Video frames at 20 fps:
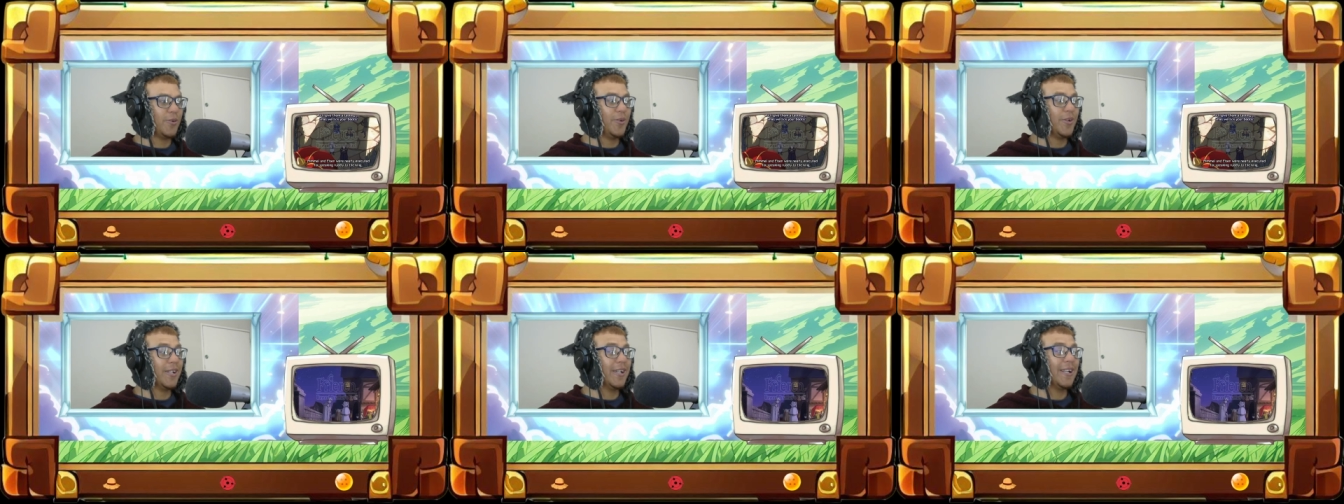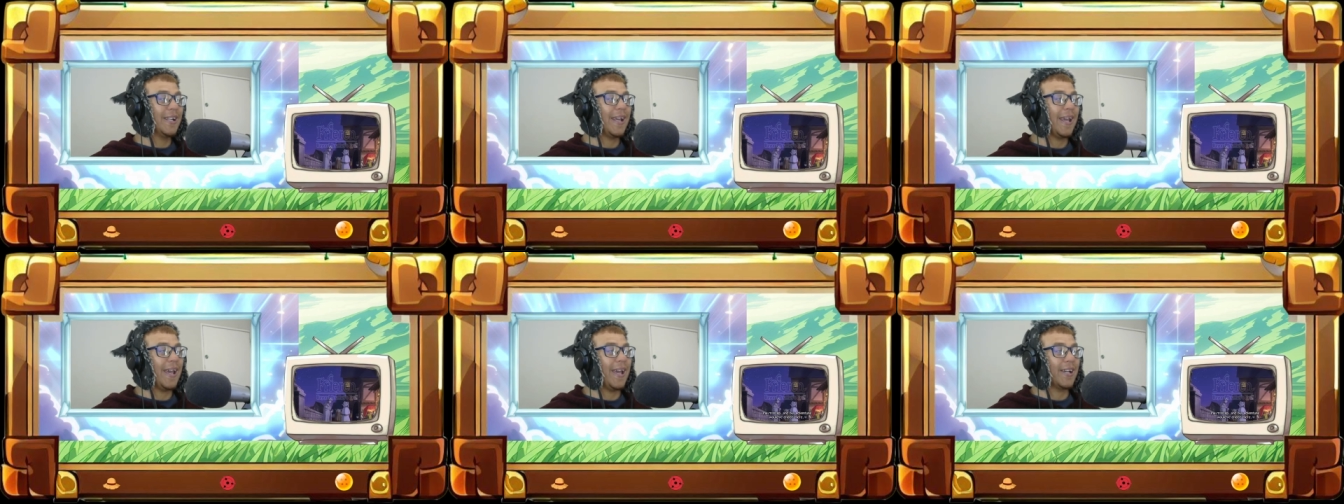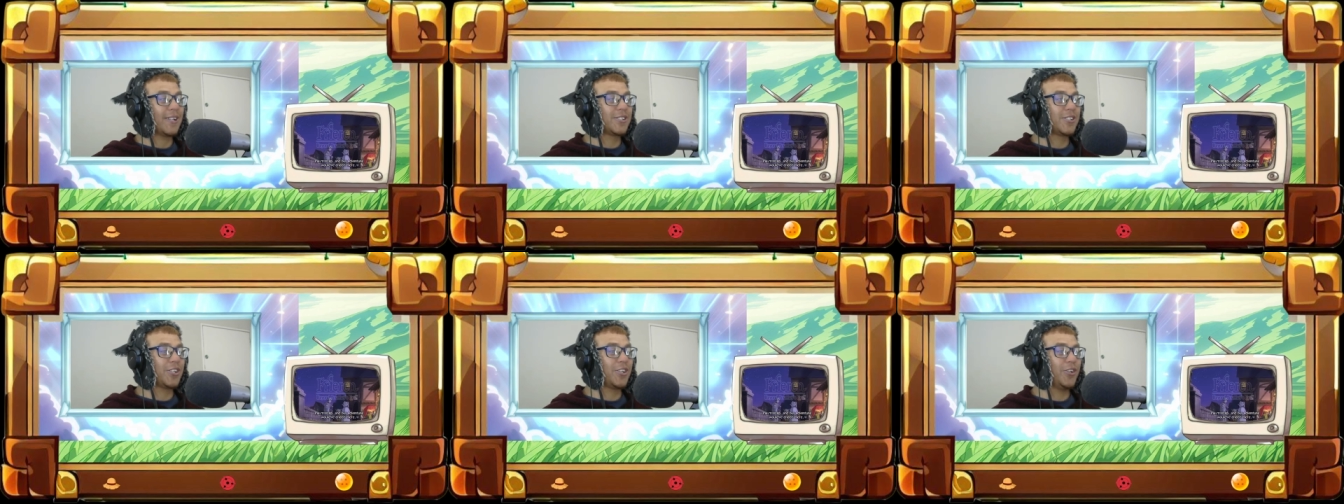We're nearly
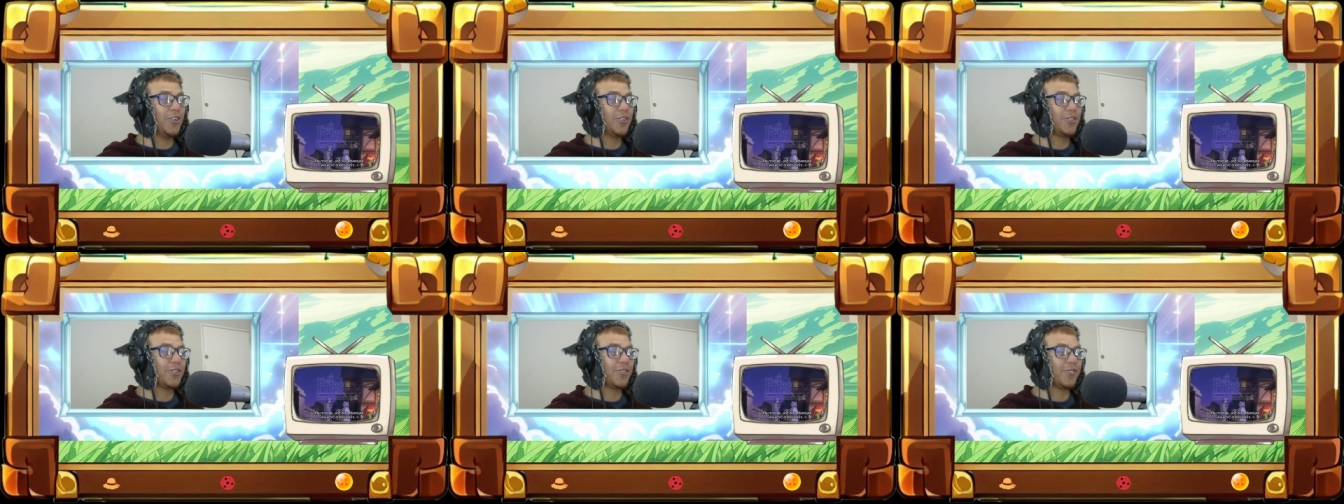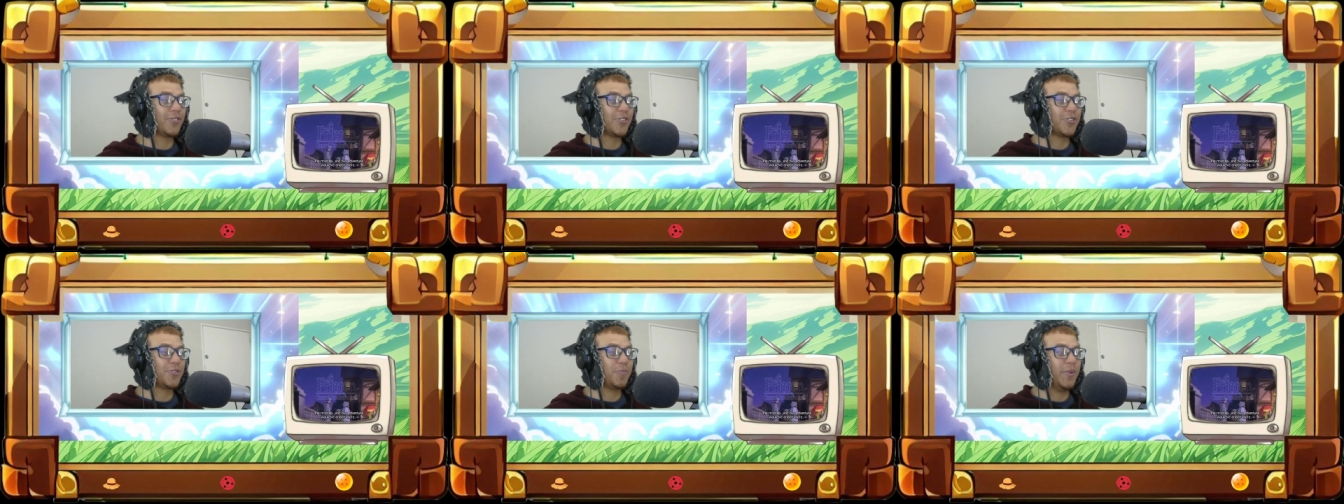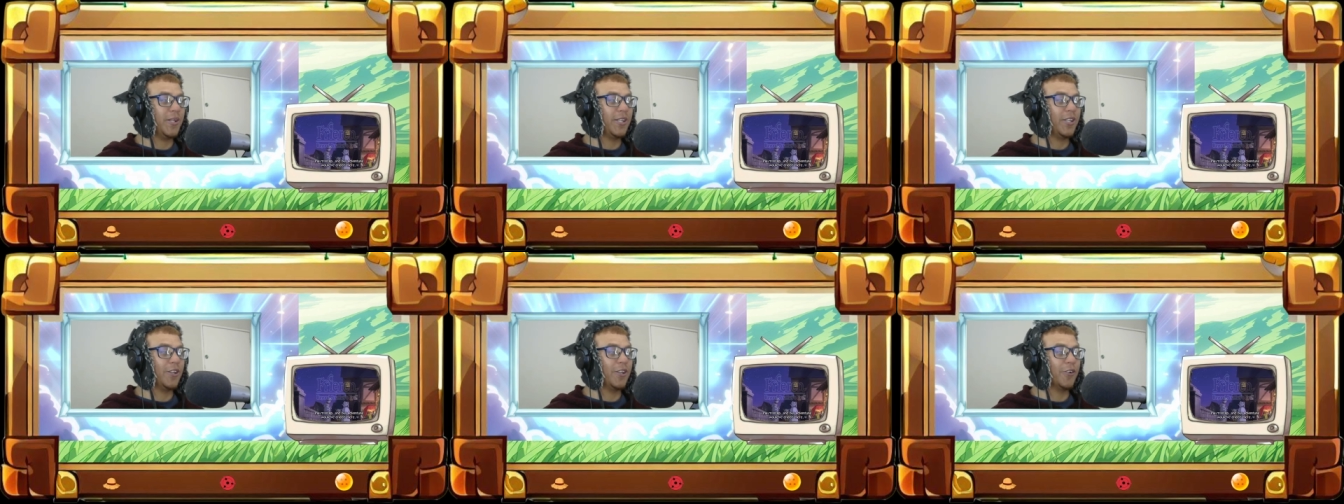executed for
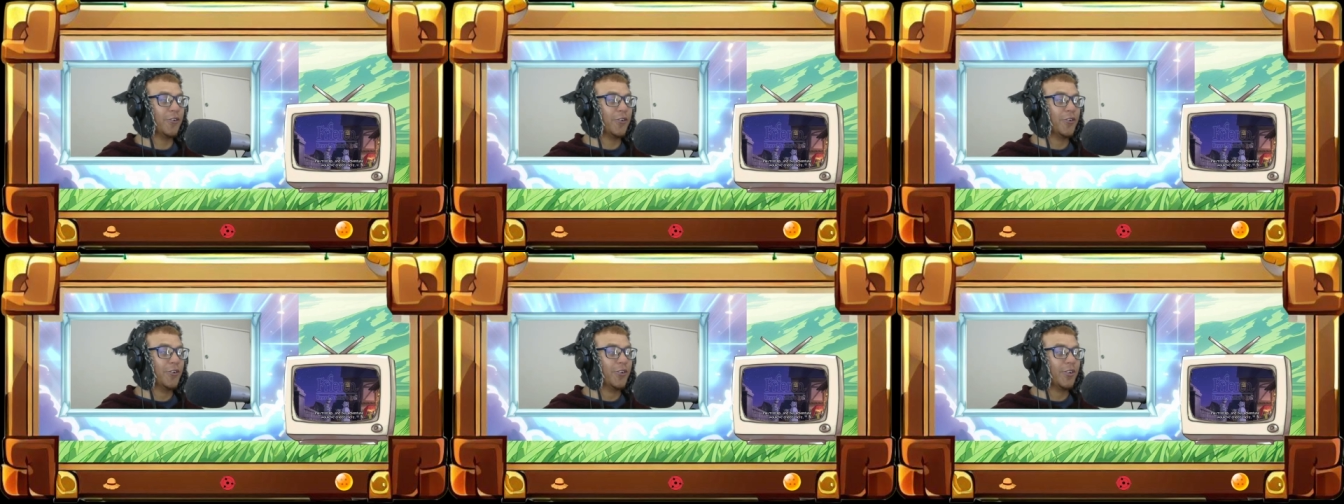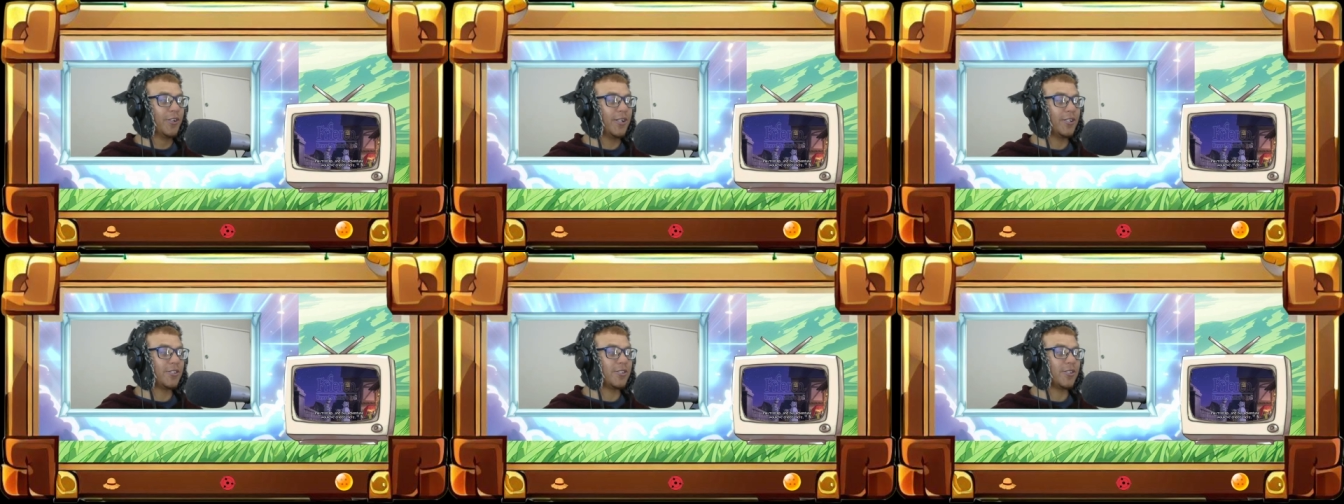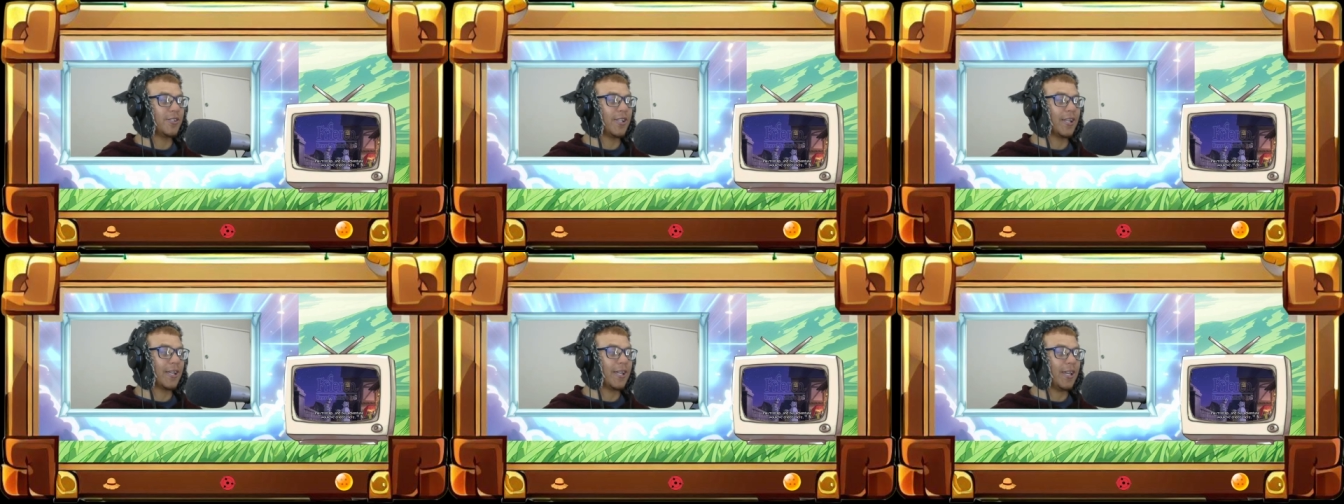speaking rudely to
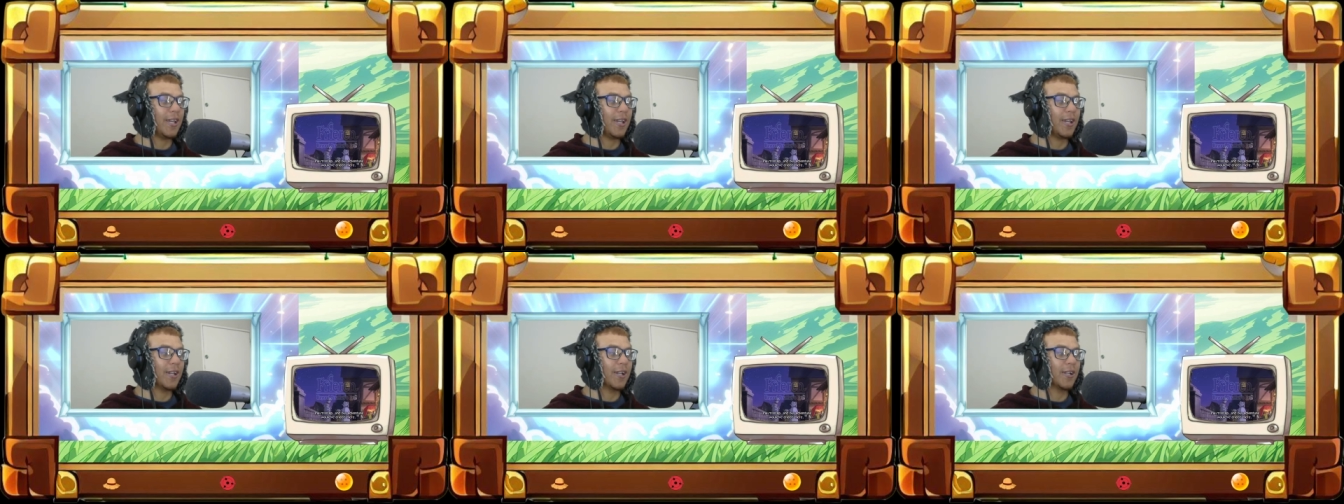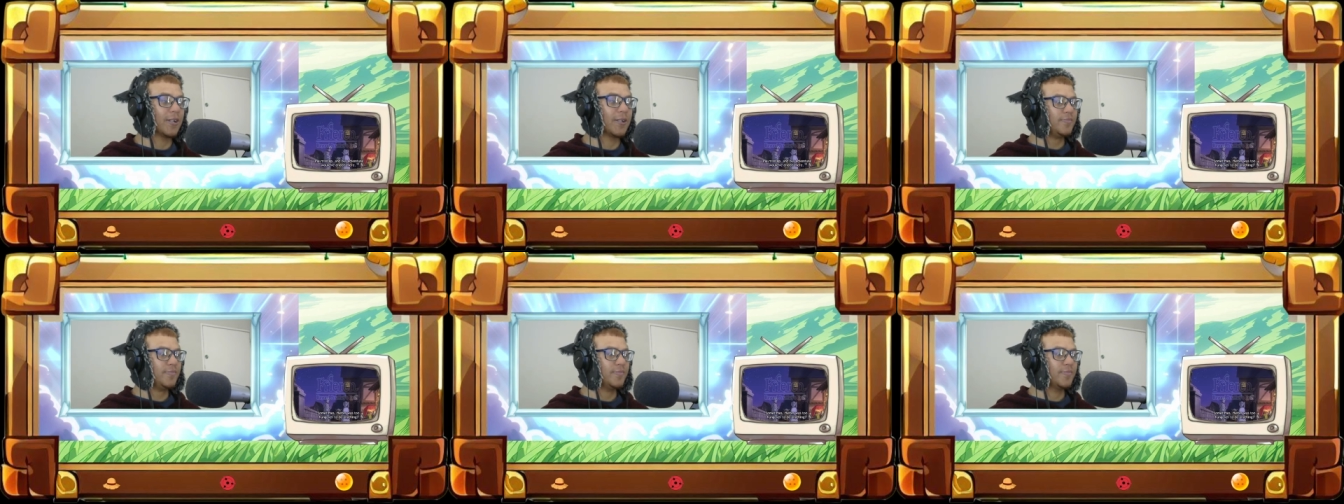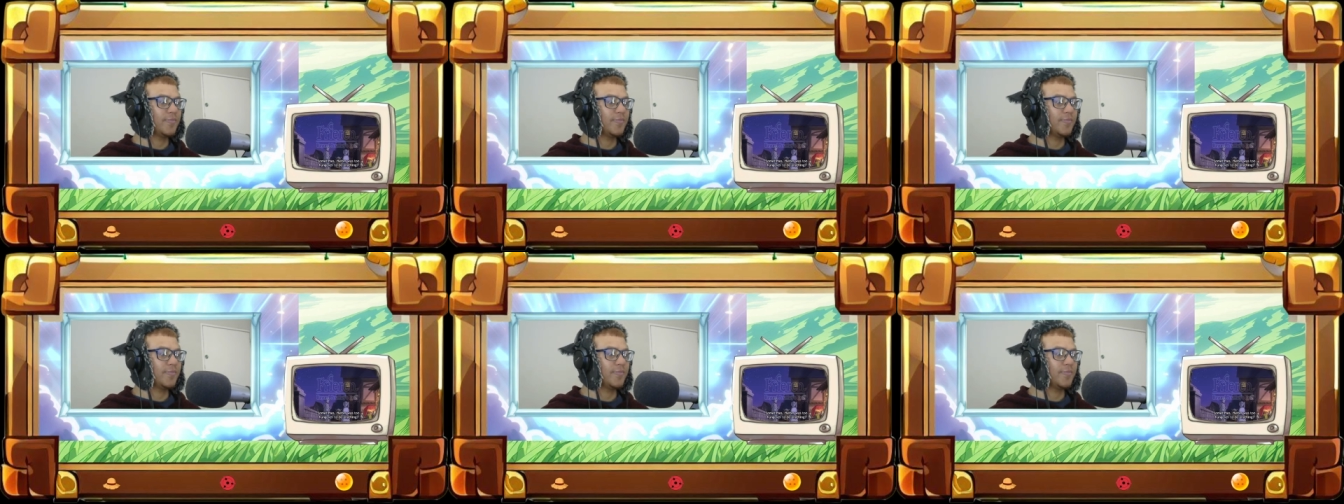the king.